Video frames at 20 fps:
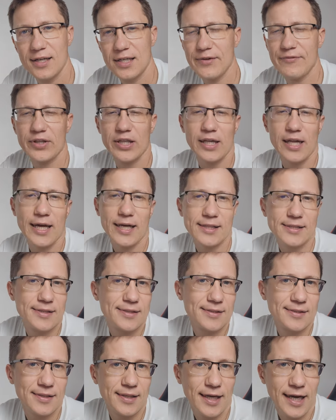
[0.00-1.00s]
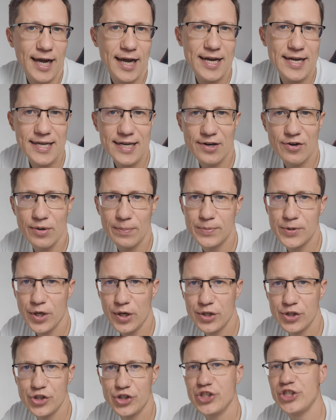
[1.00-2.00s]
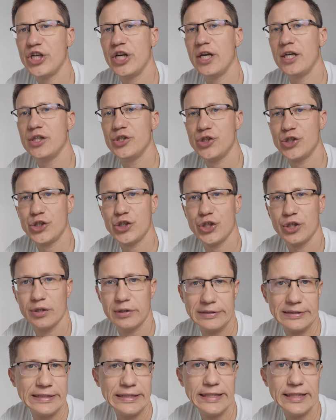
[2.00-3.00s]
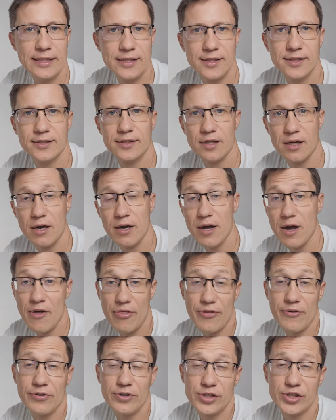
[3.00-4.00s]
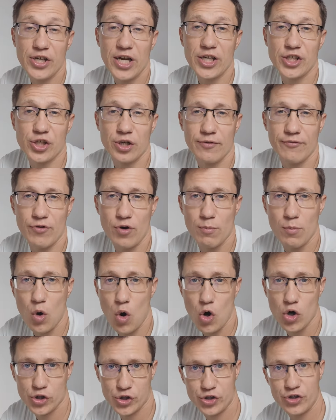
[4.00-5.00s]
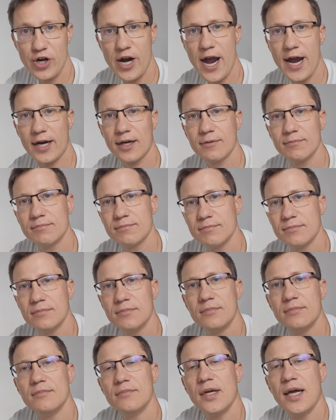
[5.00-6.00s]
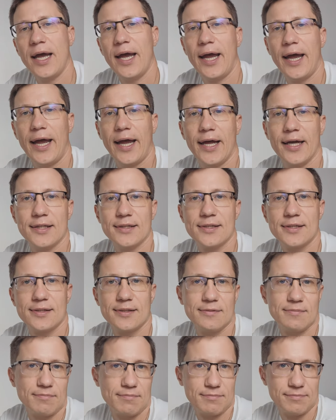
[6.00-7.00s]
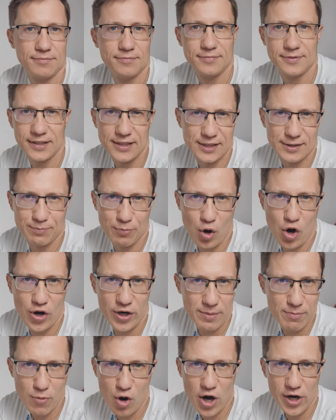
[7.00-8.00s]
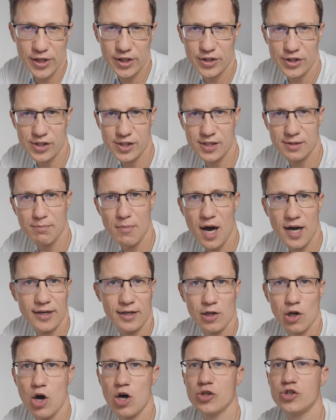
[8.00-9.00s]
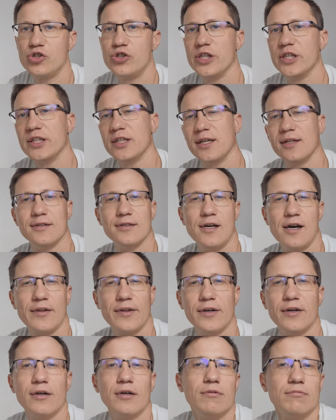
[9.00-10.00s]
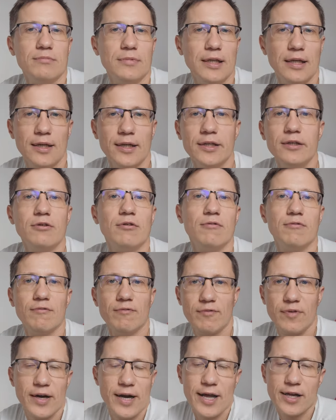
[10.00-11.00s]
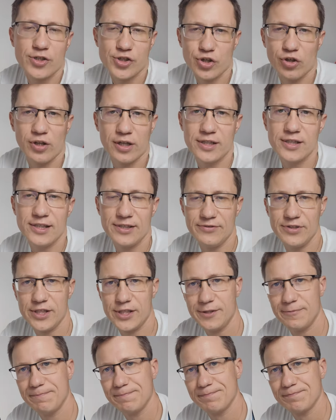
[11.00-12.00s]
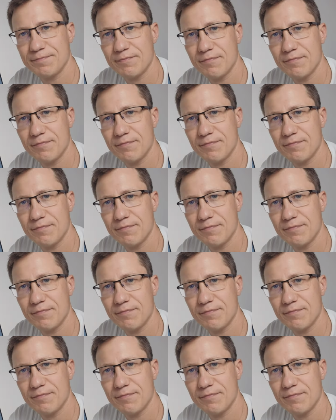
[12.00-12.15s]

Nevertheless, any crypto exchange needs authorization from Austrac, as this body monitors money laundering and other illegal financial activity.